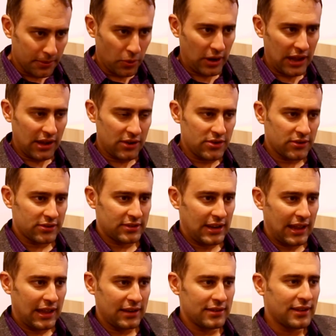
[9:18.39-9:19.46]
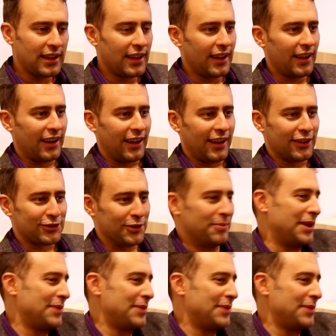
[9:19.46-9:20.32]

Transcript: from what I understand. So